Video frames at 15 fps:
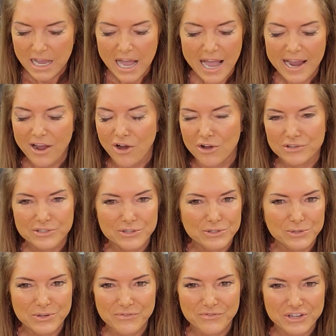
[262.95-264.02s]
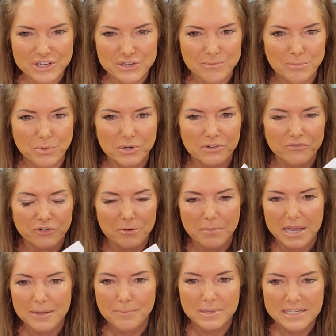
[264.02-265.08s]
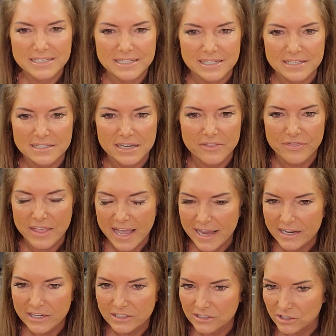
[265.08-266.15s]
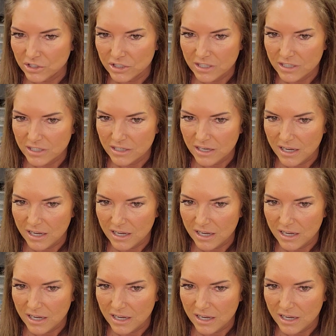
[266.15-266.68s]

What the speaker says: I also do a vision board for my business, and that could look